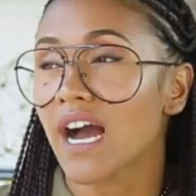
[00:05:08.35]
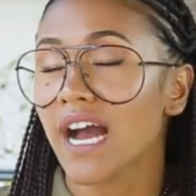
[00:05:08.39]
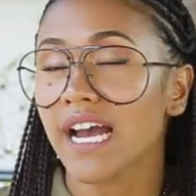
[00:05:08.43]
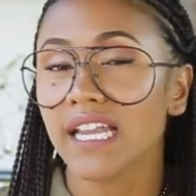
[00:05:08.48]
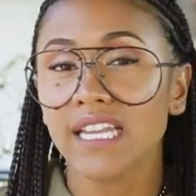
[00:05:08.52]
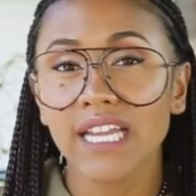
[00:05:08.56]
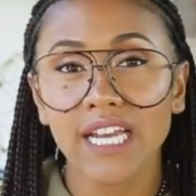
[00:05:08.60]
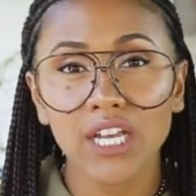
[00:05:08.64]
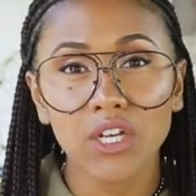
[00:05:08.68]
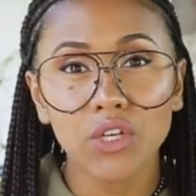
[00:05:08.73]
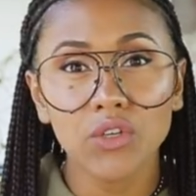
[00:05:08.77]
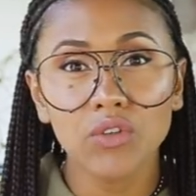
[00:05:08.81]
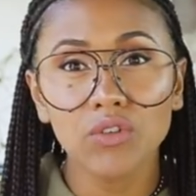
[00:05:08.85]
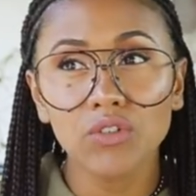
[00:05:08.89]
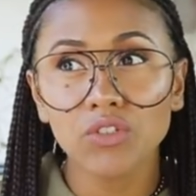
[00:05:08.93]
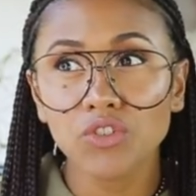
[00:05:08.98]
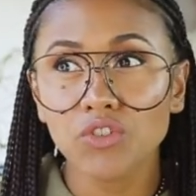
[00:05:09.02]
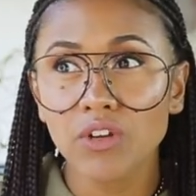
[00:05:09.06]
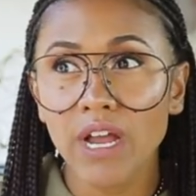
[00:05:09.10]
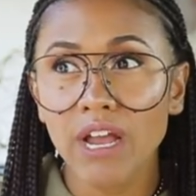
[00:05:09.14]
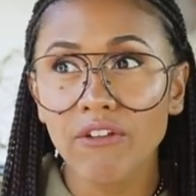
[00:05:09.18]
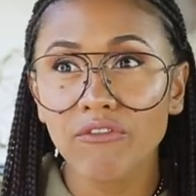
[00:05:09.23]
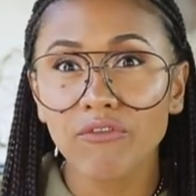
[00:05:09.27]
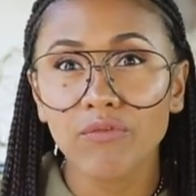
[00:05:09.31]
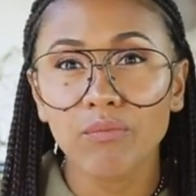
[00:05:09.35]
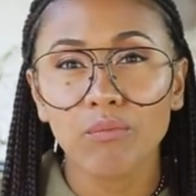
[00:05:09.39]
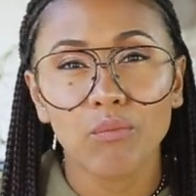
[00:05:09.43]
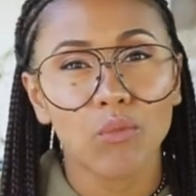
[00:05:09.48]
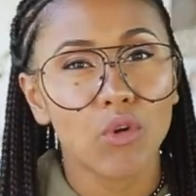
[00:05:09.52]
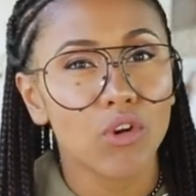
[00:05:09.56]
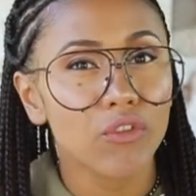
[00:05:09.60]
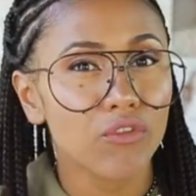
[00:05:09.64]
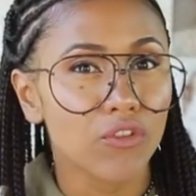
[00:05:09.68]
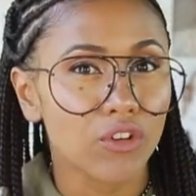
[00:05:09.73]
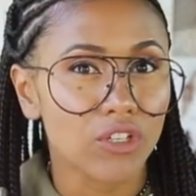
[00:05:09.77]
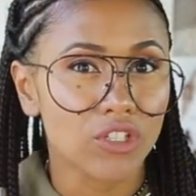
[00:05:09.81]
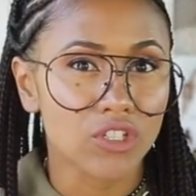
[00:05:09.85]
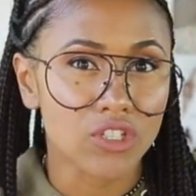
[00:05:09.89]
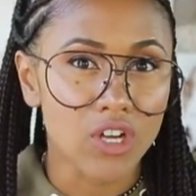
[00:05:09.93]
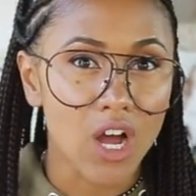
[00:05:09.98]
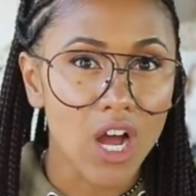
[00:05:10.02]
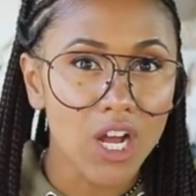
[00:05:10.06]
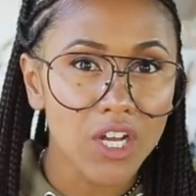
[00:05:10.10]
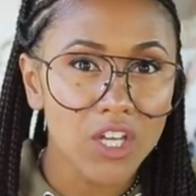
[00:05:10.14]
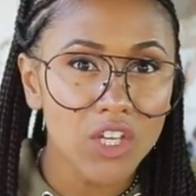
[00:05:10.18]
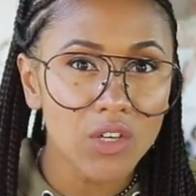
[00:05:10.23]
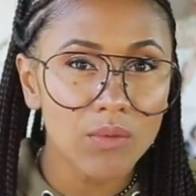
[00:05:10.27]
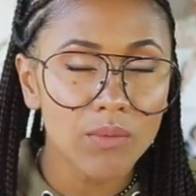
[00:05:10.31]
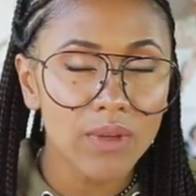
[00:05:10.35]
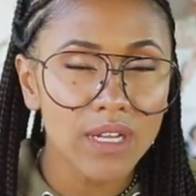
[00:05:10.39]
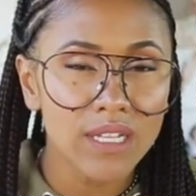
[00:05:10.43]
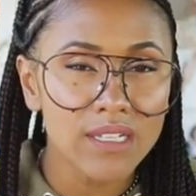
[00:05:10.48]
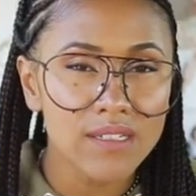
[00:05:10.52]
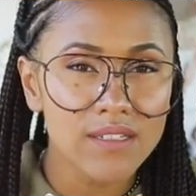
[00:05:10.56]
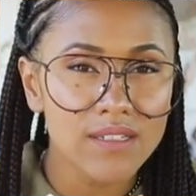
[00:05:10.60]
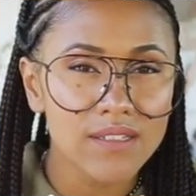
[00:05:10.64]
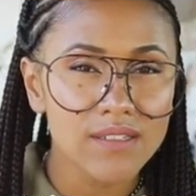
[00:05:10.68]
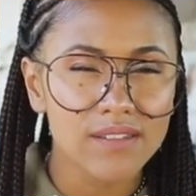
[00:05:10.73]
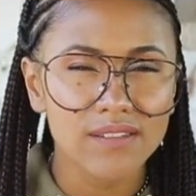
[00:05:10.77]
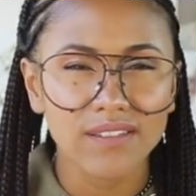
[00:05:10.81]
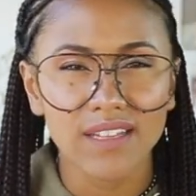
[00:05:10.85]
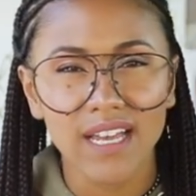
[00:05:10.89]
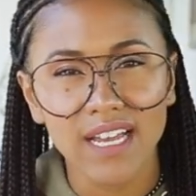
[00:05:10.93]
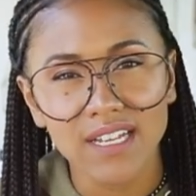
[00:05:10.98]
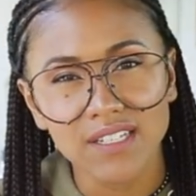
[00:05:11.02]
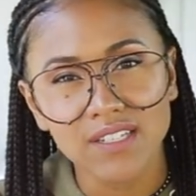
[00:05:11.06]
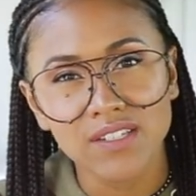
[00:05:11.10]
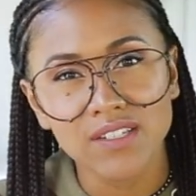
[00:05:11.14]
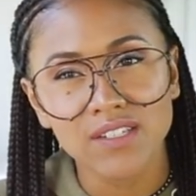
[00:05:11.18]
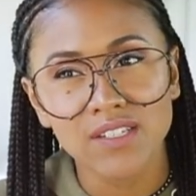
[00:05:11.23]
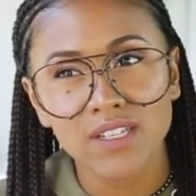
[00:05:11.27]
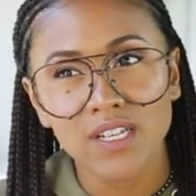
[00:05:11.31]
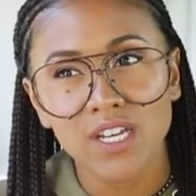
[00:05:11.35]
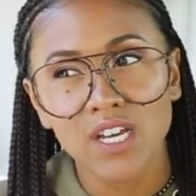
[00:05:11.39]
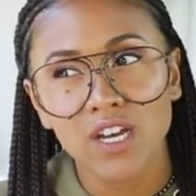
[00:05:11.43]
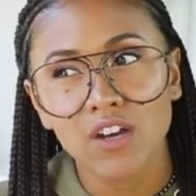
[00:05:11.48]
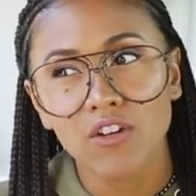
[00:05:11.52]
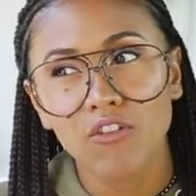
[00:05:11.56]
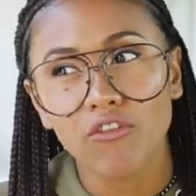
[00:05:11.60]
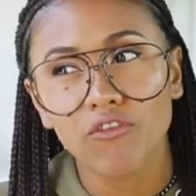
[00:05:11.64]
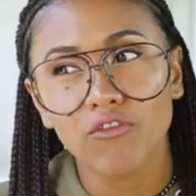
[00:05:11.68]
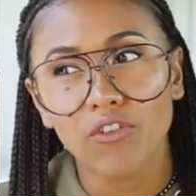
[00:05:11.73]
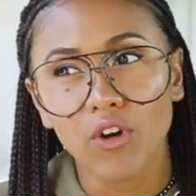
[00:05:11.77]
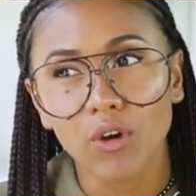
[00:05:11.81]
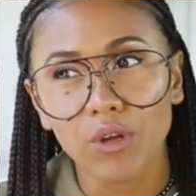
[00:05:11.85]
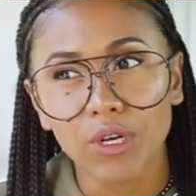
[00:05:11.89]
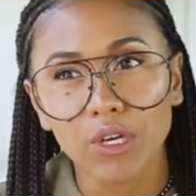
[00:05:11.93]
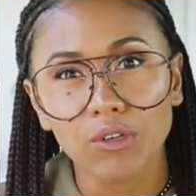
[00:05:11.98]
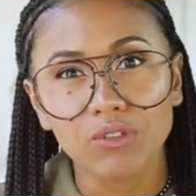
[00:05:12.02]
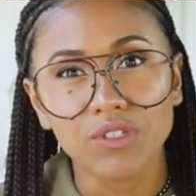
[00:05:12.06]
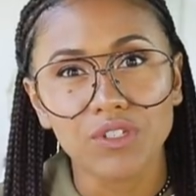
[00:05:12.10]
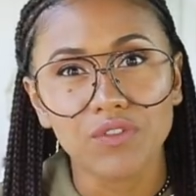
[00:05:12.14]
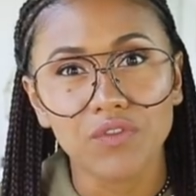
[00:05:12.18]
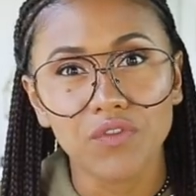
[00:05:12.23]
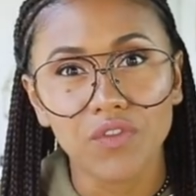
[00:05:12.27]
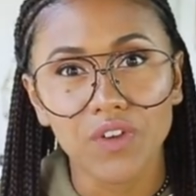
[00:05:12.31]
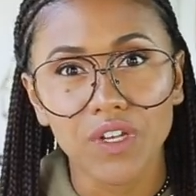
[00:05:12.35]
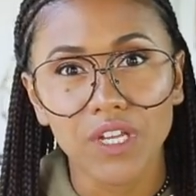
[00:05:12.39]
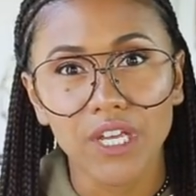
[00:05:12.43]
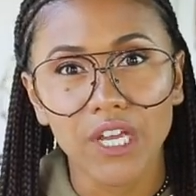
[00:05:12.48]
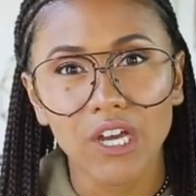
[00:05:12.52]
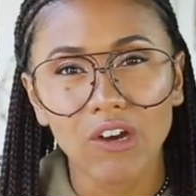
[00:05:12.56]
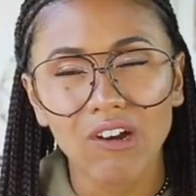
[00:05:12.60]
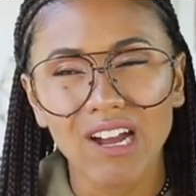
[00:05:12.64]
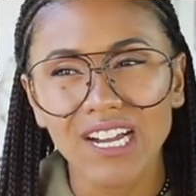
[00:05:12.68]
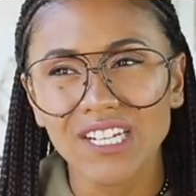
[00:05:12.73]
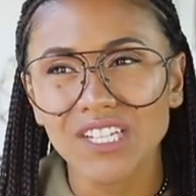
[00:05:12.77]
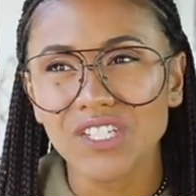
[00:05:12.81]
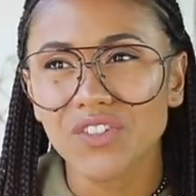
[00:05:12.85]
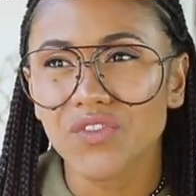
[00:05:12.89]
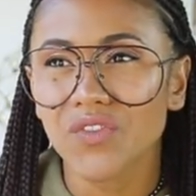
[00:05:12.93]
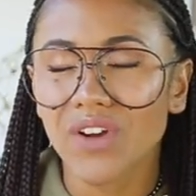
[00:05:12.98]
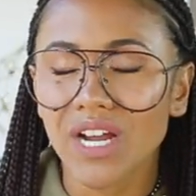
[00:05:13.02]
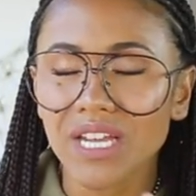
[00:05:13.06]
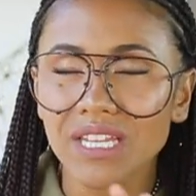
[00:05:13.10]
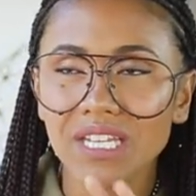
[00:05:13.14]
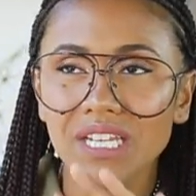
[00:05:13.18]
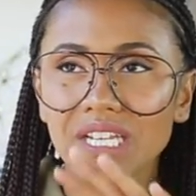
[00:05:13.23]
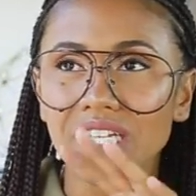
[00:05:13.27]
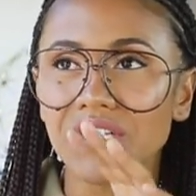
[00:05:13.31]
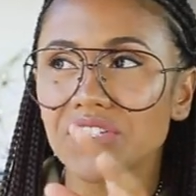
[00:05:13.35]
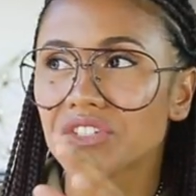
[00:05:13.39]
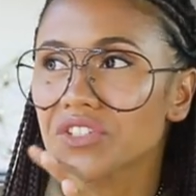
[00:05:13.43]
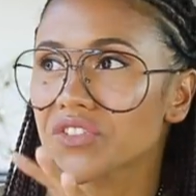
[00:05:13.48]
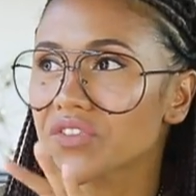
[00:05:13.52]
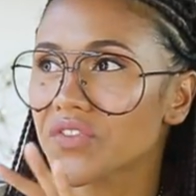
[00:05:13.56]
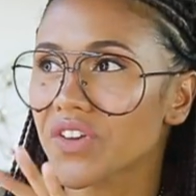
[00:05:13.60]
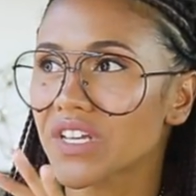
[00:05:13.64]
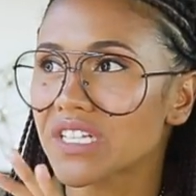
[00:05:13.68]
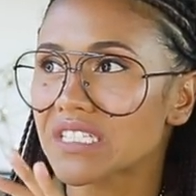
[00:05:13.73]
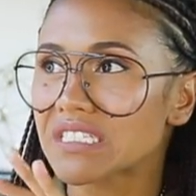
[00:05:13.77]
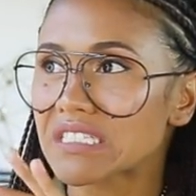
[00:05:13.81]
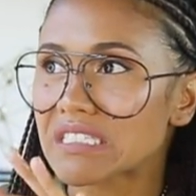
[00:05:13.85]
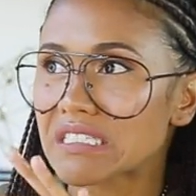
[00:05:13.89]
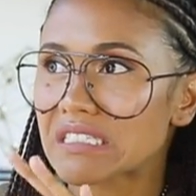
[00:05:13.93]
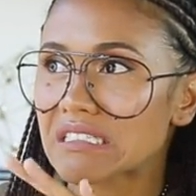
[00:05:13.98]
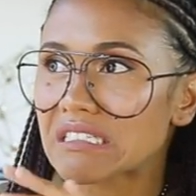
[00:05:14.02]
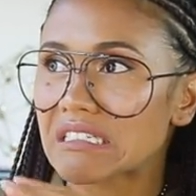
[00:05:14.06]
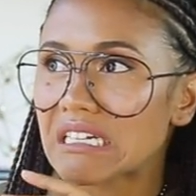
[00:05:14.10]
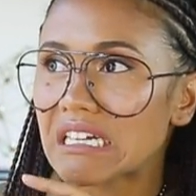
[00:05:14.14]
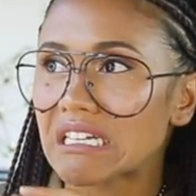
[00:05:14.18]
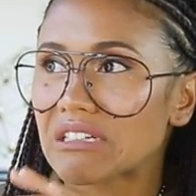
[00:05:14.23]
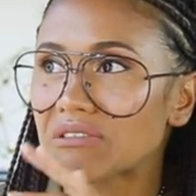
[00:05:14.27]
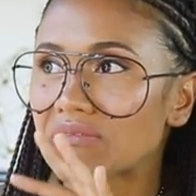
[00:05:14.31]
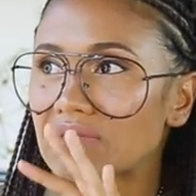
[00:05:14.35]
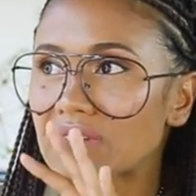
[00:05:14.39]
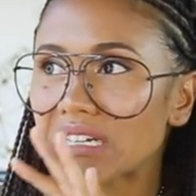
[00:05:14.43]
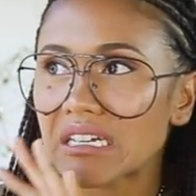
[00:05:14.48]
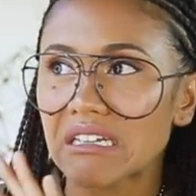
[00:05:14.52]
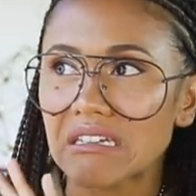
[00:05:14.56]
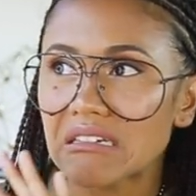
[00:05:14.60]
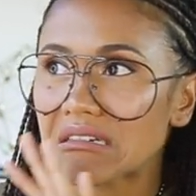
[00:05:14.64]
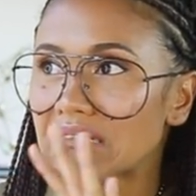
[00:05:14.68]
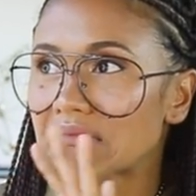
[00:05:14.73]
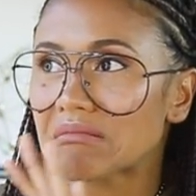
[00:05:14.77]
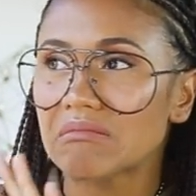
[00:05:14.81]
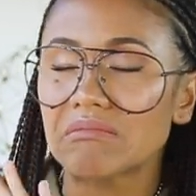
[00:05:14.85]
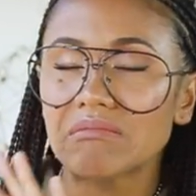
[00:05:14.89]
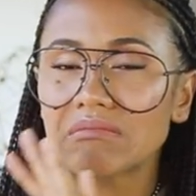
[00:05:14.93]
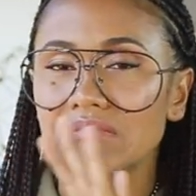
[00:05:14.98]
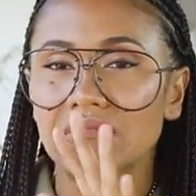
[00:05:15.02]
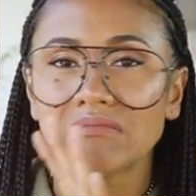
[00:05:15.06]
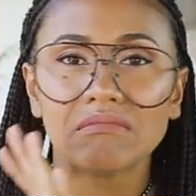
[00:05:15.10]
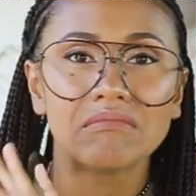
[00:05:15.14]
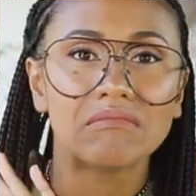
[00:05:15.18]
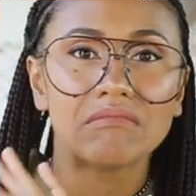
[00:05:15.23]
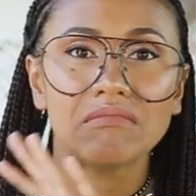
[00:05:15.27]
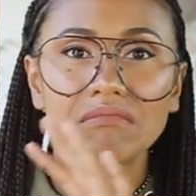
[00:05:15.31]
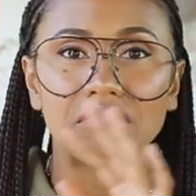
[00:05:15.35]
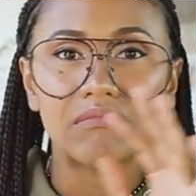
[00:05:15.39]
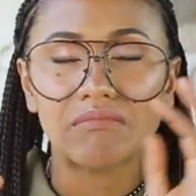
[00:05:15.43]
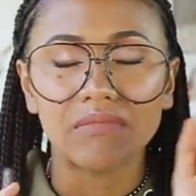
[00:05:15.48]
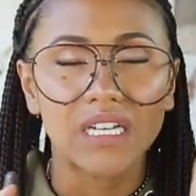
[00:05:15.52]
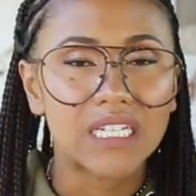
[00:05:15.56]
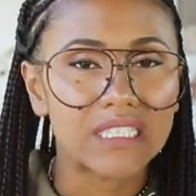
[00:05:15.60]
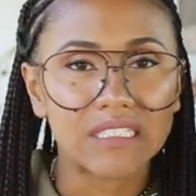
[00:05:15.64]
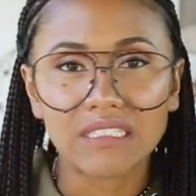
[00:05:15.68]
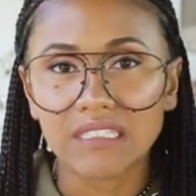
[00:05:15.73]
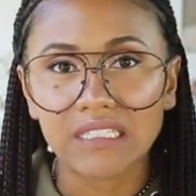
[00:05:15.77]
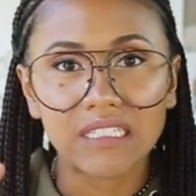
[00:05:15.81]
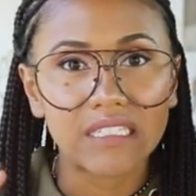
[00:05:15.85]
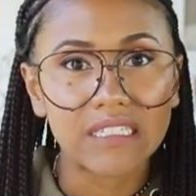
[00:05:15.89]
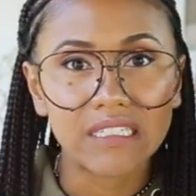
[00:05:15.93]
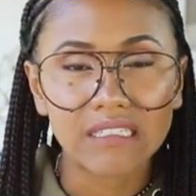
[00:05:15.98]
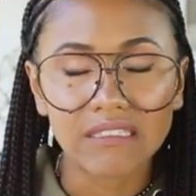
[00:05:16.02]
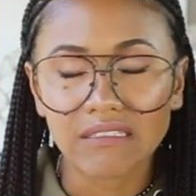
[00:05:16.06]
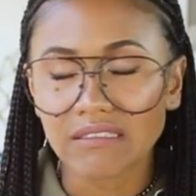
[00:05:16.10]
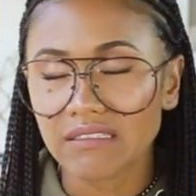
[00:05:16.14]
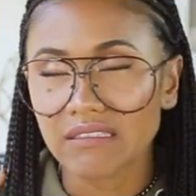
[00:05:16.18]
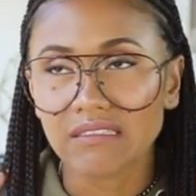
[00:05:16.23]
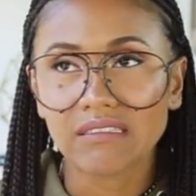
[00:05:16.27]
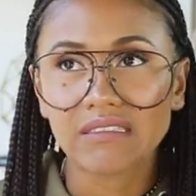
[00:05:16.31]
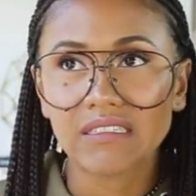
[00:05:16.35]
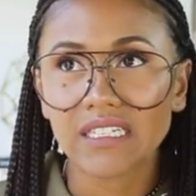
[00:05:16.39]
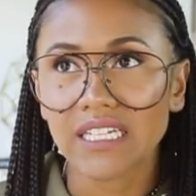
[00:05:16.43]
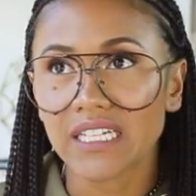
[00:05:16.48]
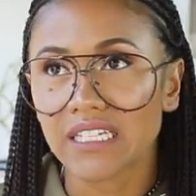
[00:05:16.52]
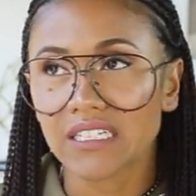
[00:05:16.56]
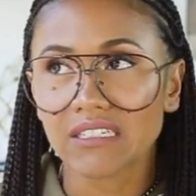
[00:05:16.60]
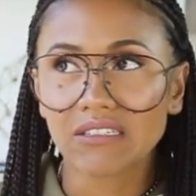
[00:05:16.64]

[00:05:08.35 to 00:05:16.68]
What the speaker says: I like Google Drive more for documents, less photos and video. I just find the interface kind of like messy and like,